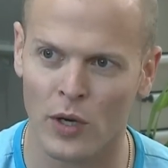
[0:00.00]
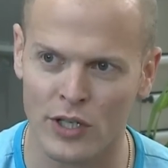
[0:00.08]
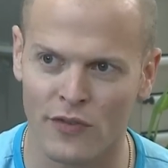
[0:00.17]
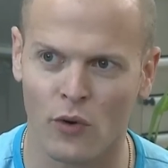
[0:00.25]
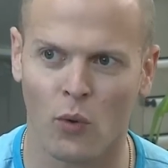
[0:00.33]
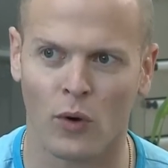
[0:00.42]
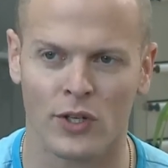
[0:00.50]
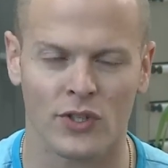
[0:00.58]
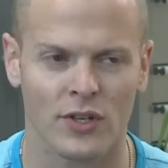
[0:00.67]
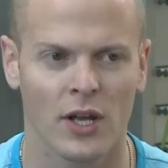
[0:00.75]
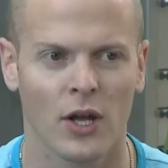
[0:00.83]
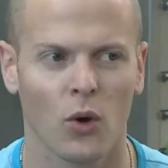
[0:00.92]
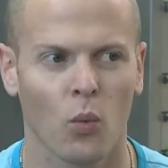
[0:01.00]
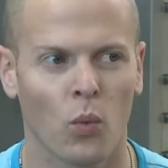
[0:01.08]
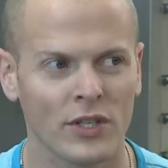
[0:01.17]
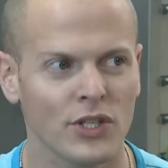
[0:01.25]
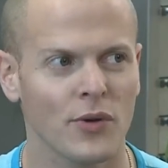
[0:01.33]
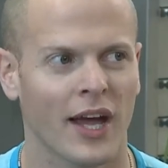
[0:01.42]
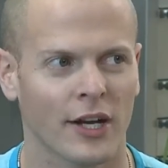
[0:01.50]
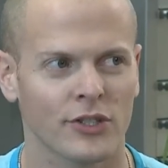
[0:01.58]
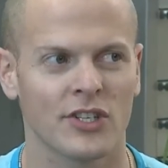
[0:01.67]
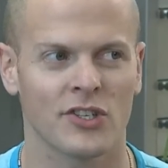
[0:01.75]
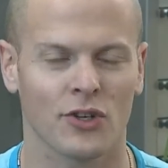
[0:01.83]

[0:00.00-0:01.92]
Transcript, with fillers: which of course, once you actually